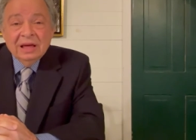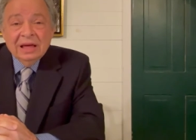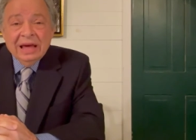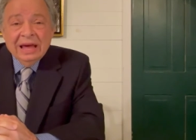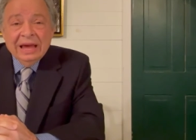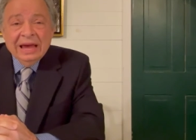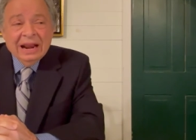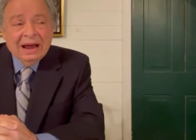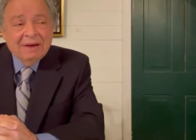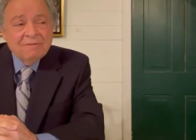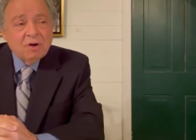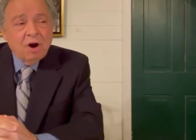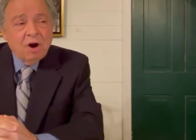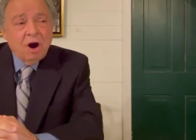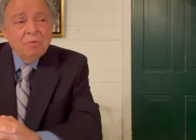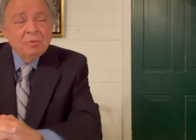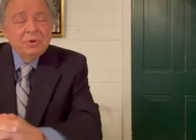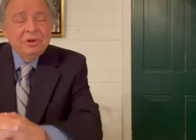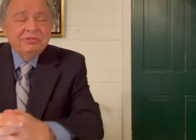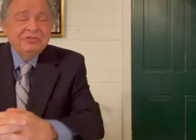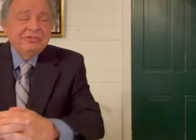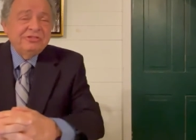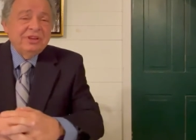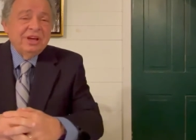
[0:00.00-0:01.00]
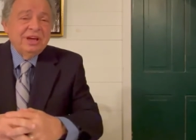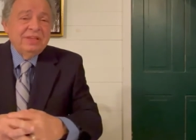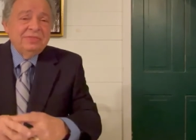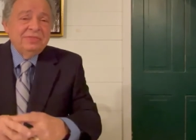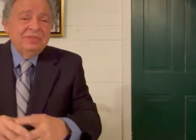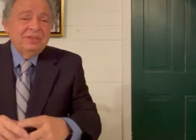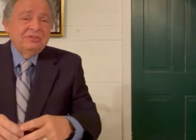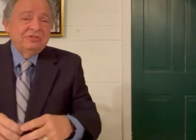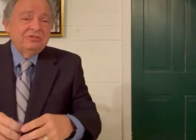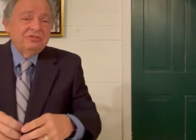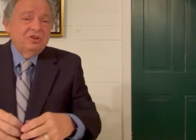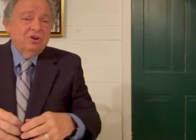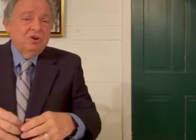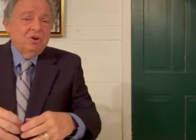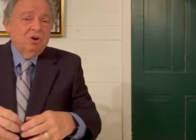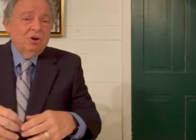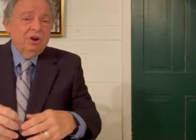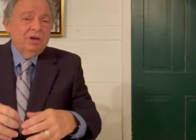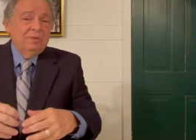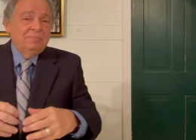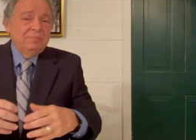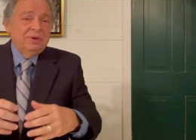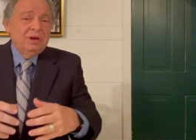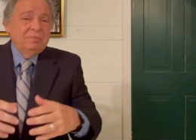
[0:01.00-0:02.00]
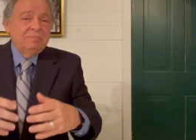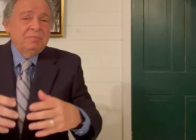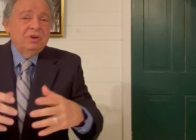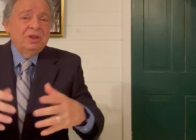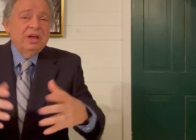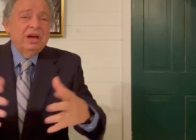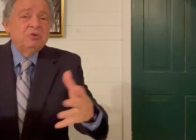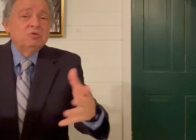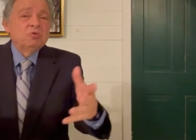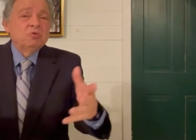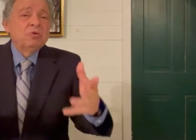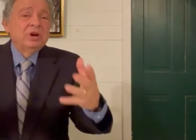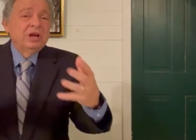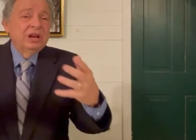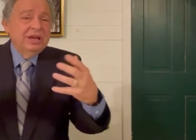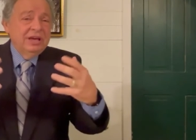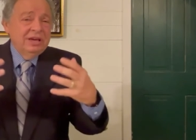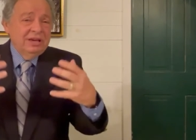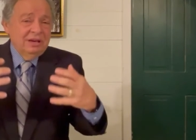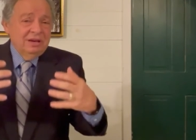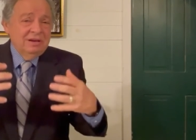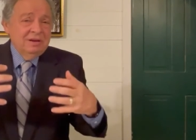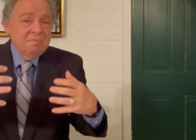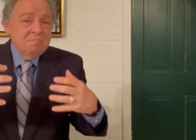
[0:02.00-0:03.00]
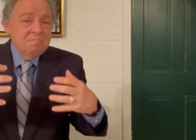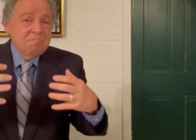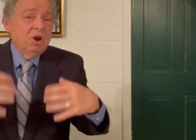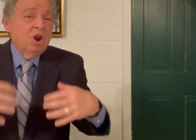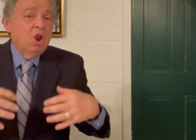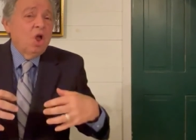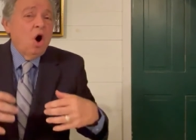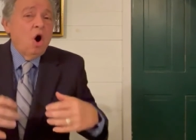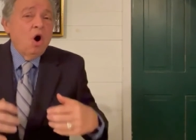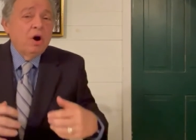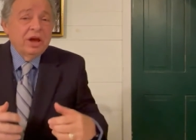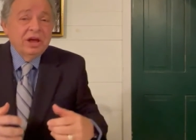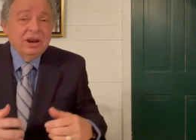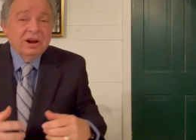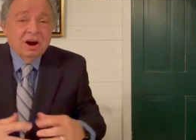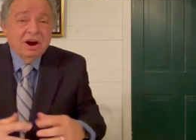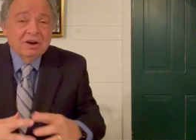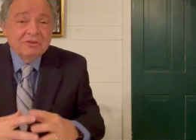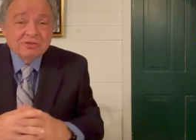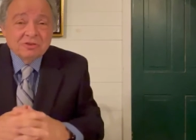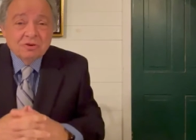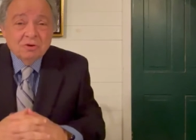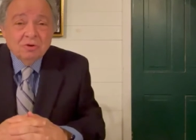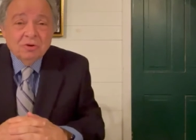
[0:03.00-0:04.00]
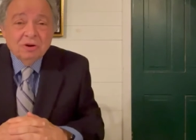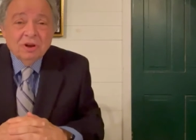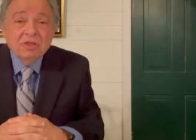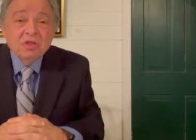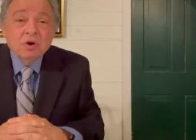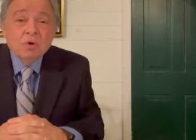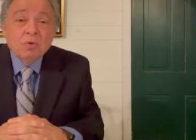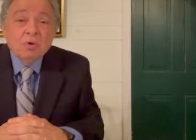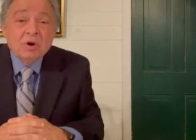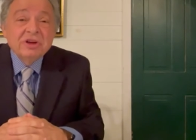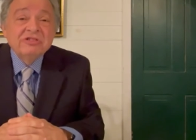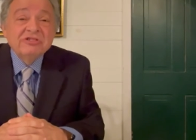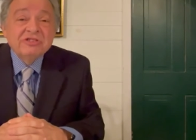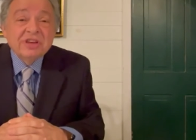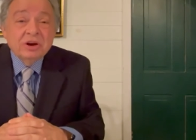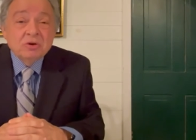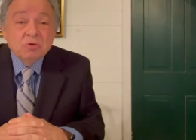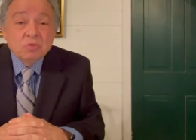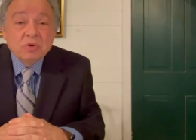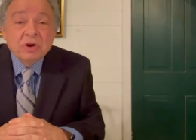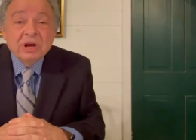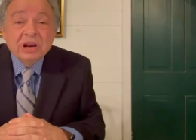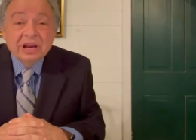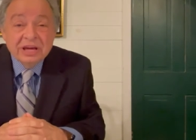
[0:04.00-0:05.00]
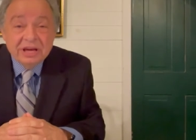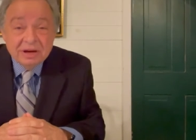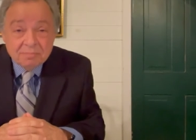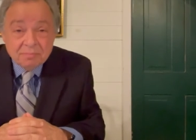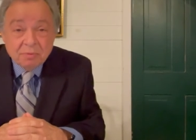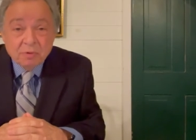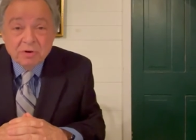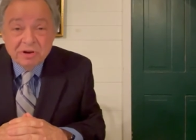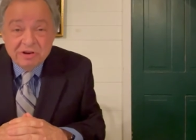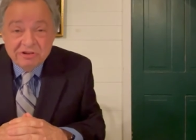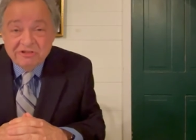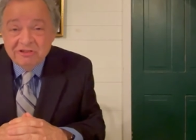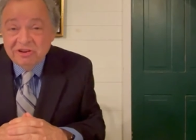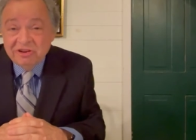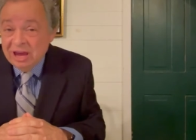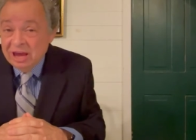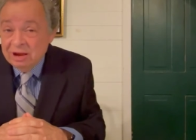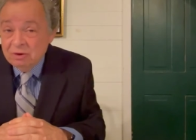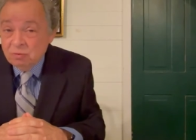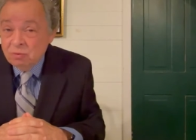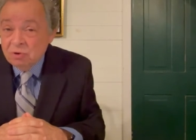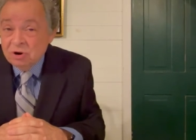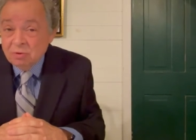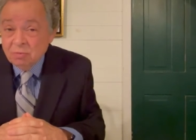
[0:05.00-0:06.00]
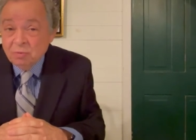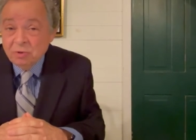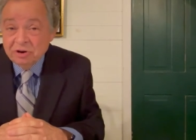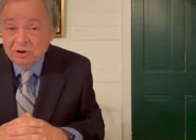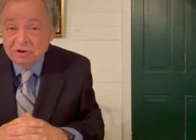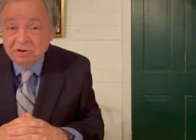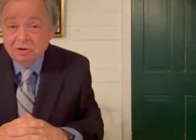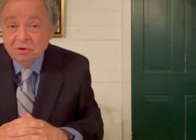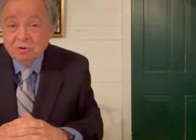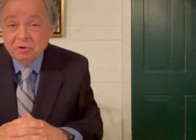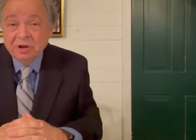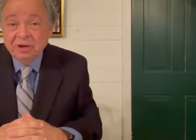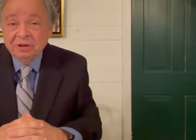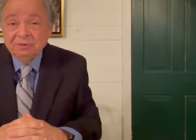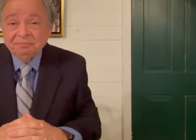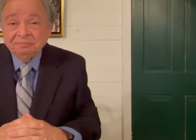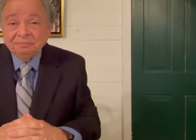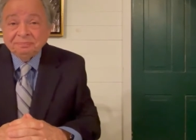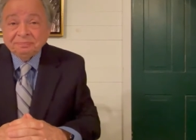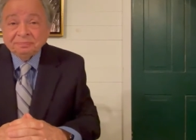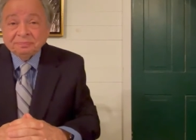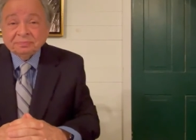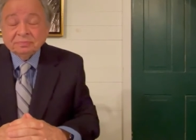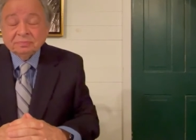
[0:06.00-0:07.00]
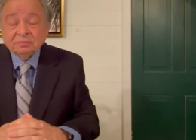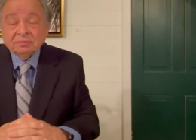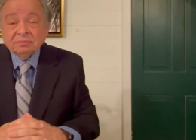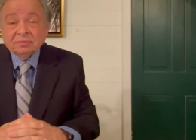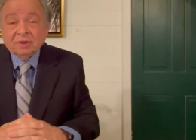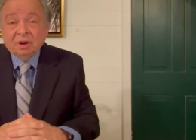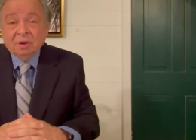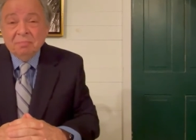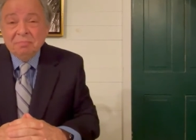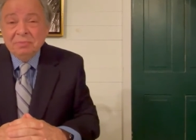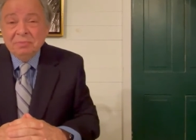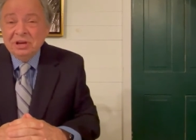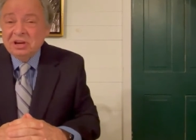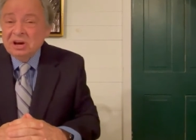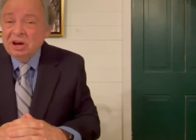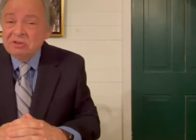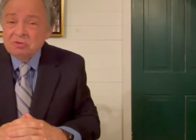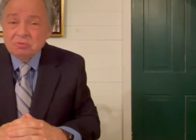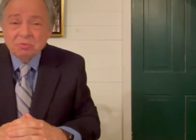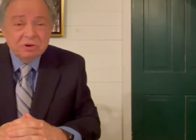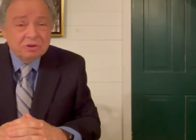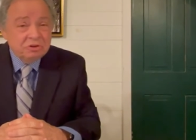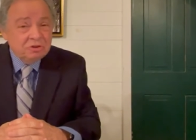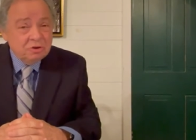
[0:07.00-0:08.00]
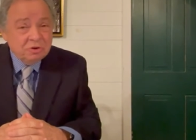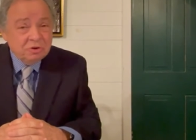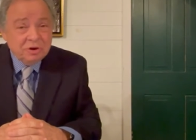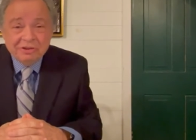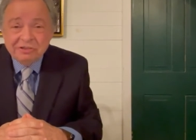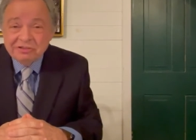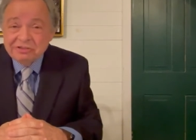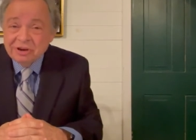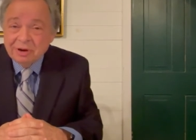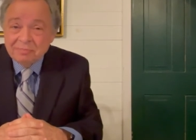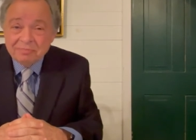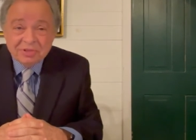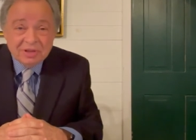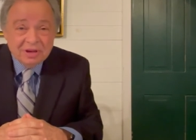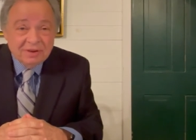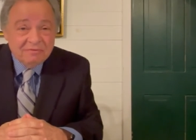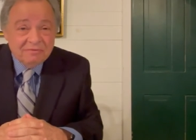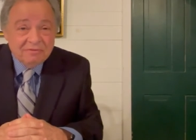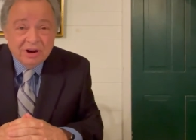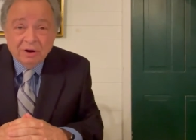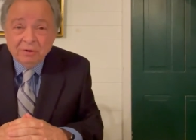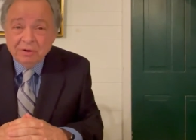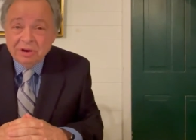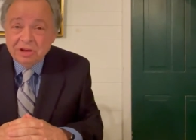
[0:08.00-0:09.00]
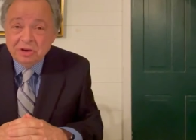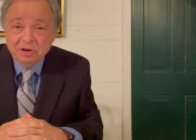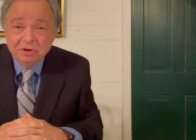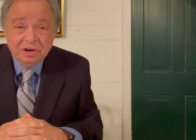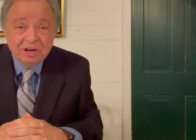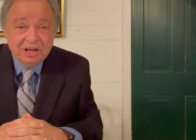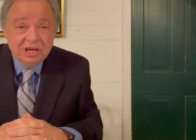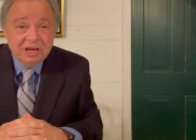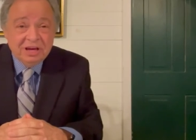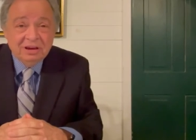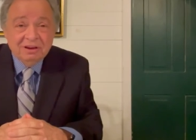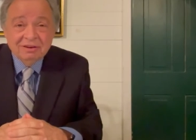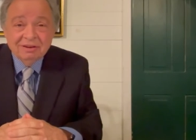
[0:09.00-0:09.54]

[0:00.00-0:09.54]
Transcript: And I've always said this, the only people that really belong in our school are the ones that really appreciate what we're doing because we're doing something very unique.